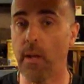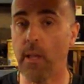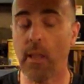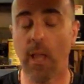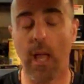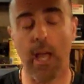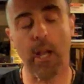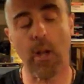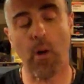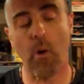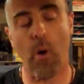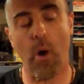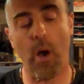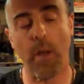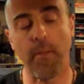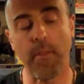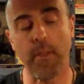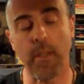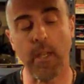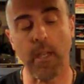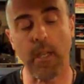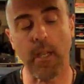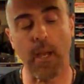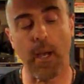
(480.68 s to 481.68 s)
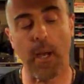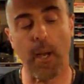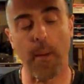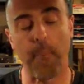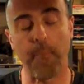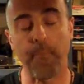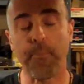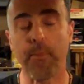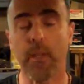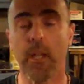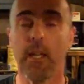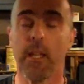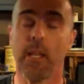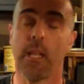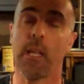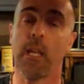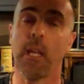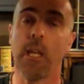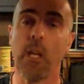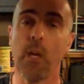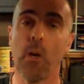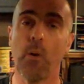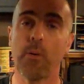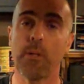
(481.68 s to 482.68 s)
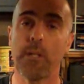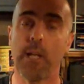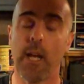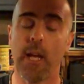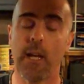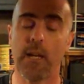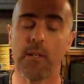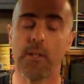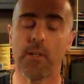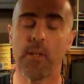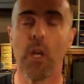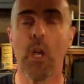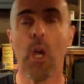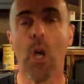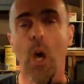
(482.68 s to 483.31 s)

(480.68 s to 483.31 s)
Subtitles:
like on the EOTech,